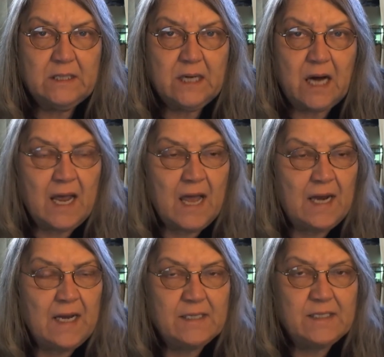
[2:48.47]
I
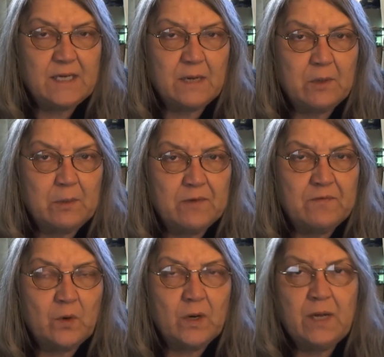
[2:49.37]
had his number
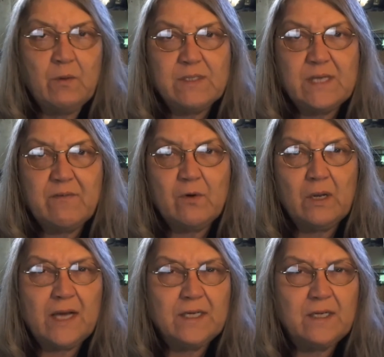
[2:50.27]
before he was ever
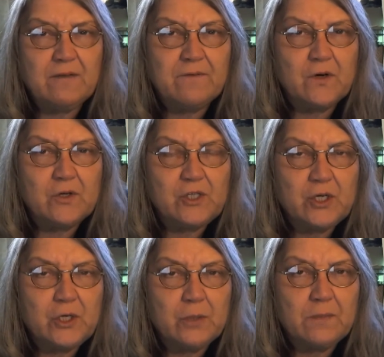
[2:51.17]
elected the first
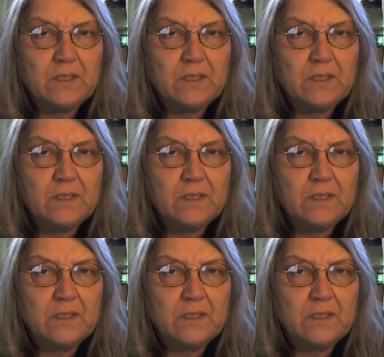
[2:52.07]
term.